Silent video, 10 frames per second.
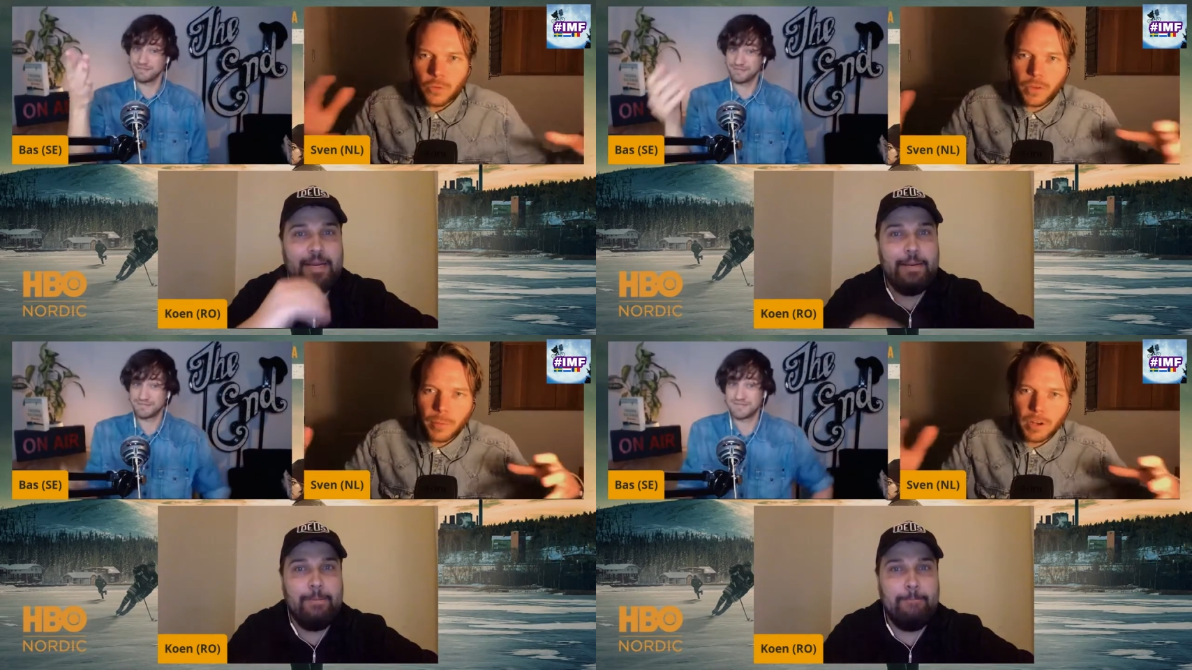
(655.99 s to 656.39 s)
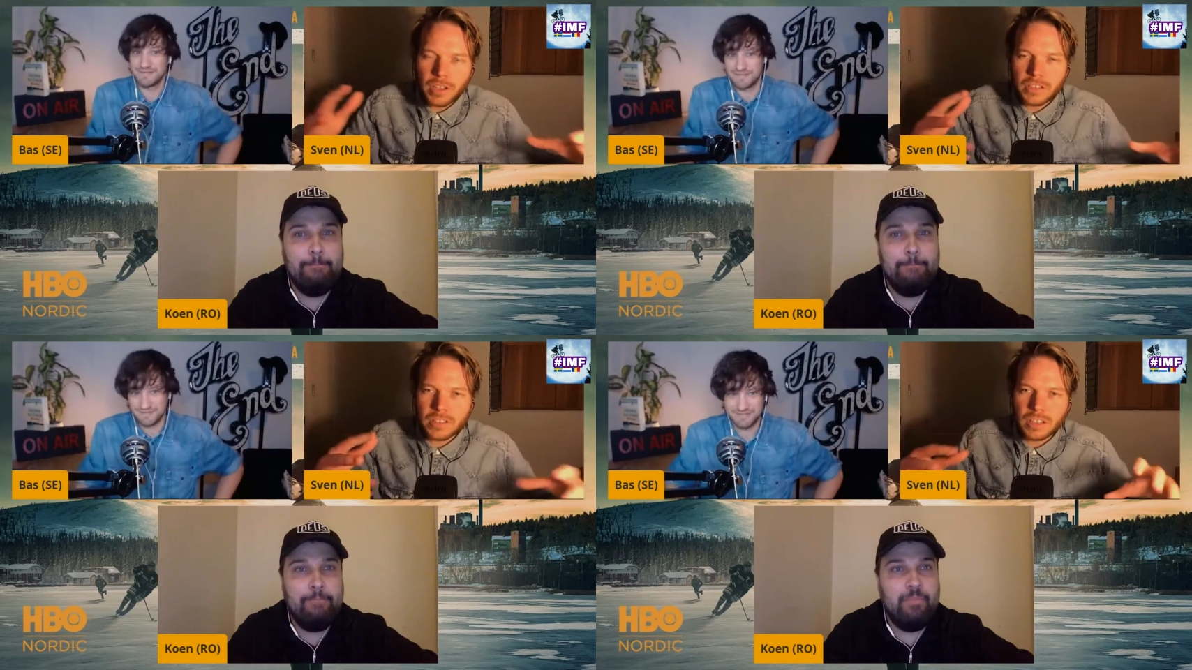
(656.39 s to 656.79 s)

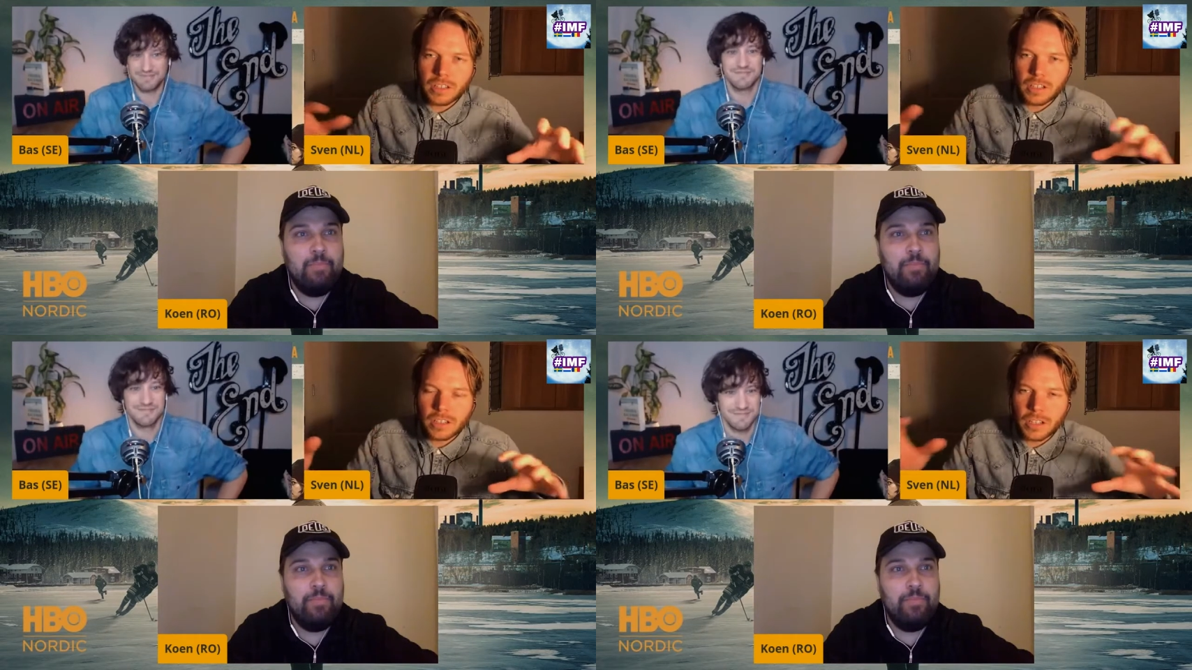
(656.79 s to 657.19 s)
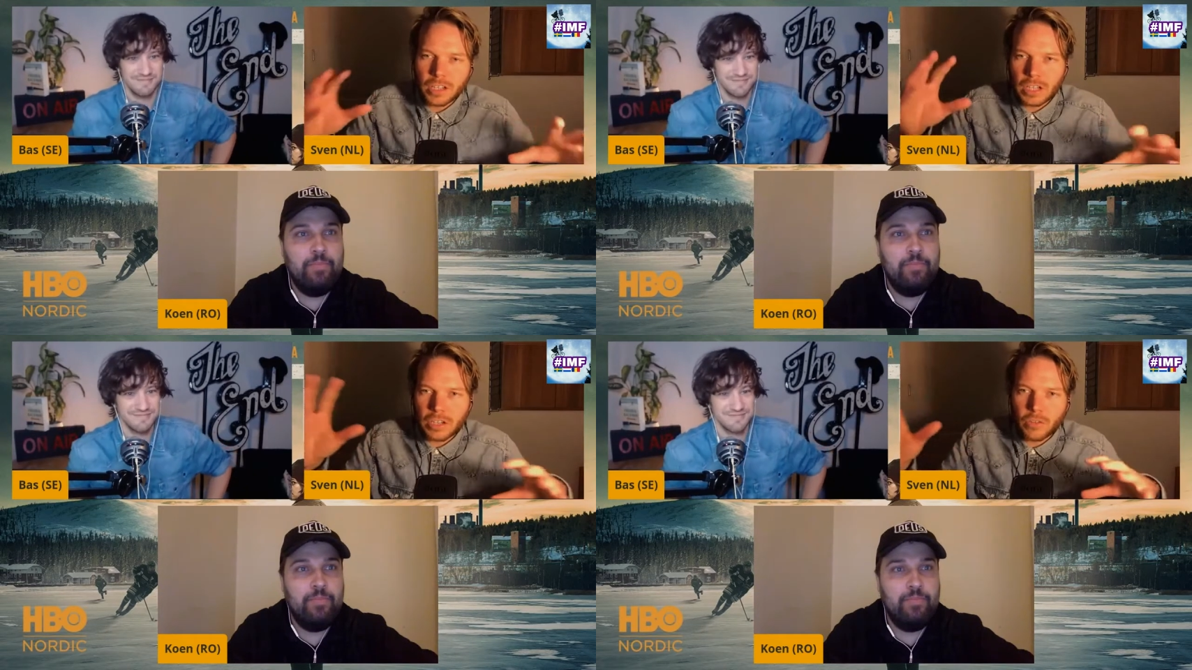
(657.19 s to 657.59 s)
Speaker 1: families, and
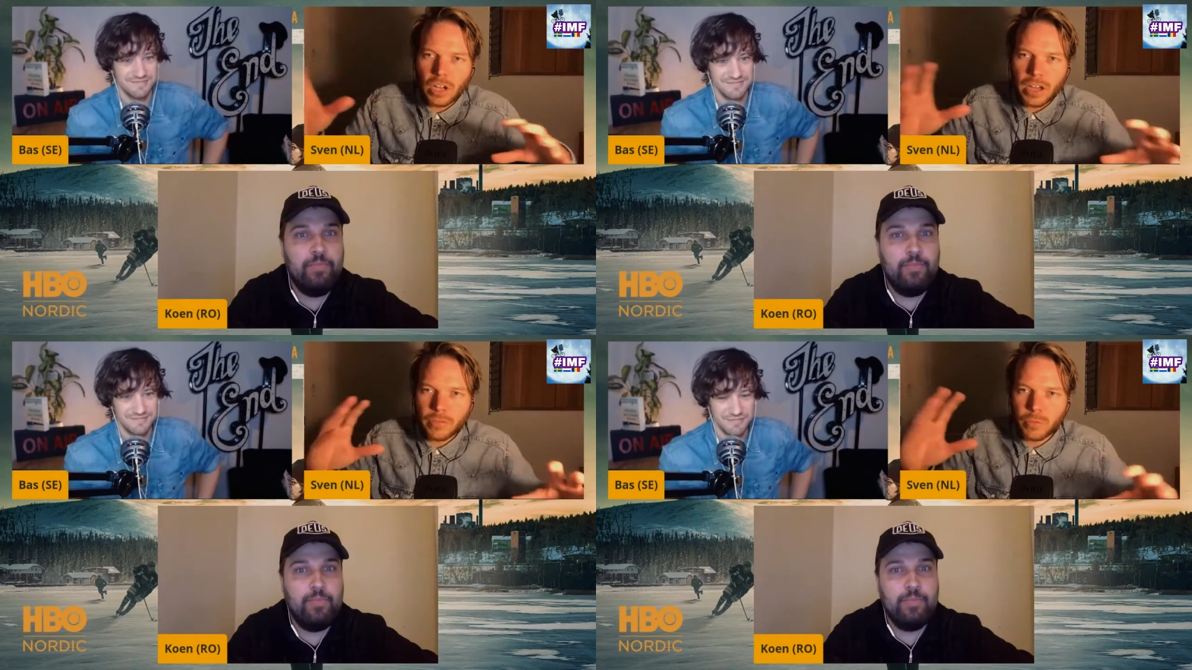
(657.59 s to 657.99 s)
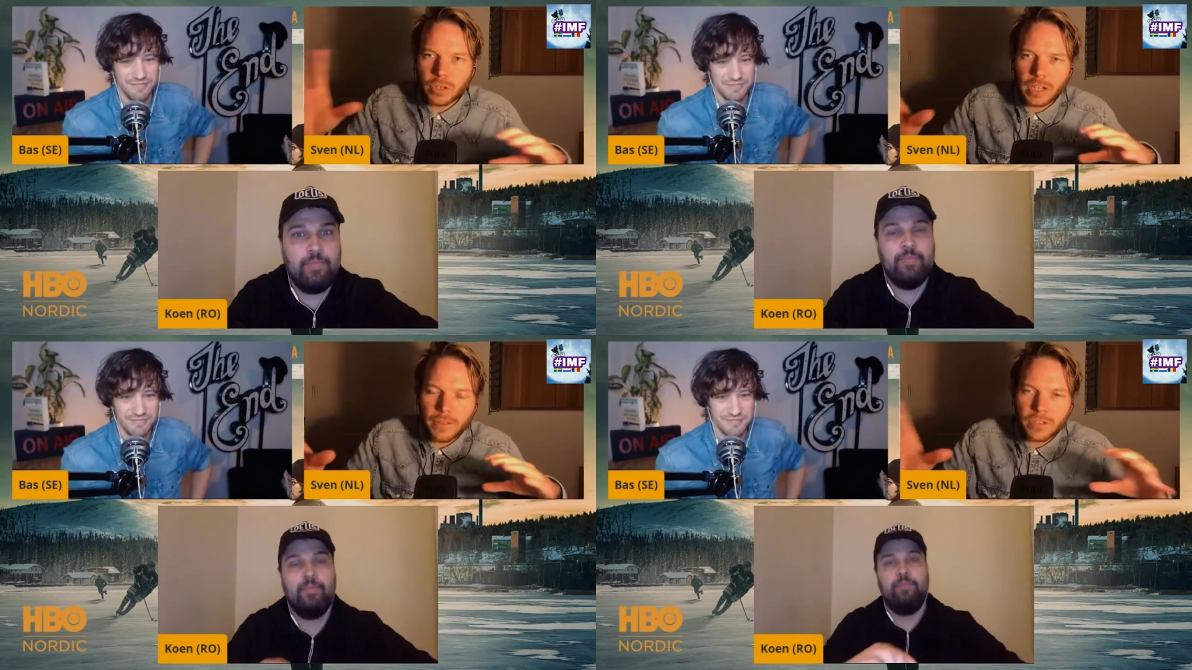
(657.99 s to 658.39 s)
uh, well, I've
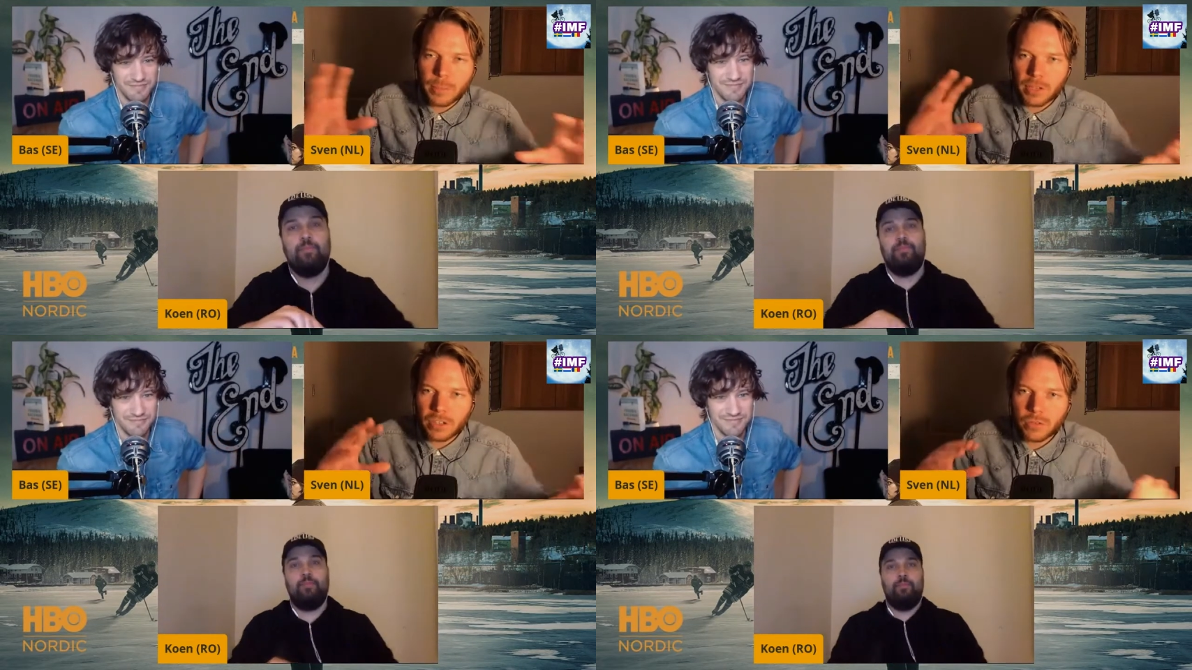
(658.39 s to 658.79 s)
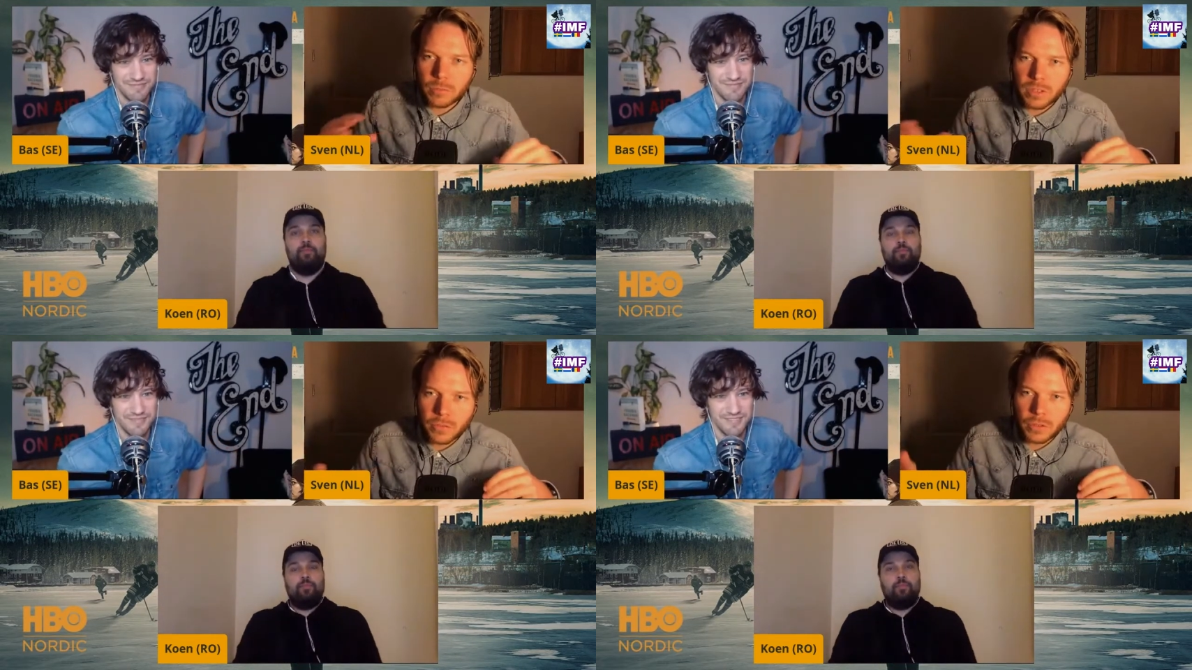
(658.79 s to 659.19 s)
brought I have siblings from
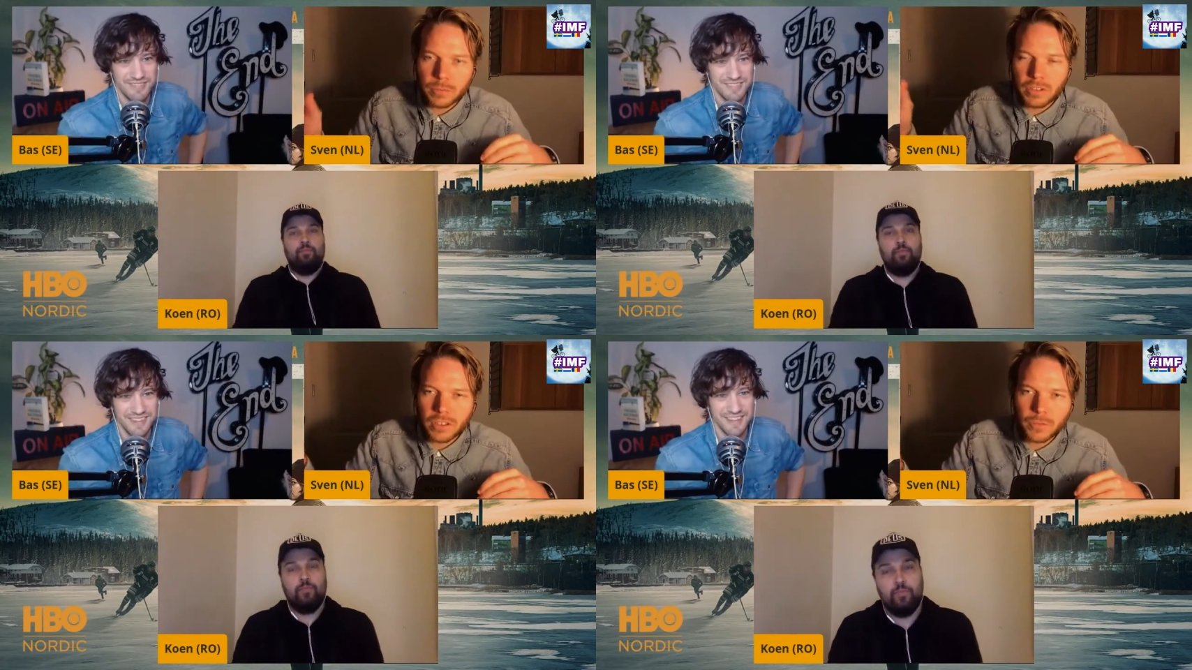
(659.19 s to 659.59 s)
different uh,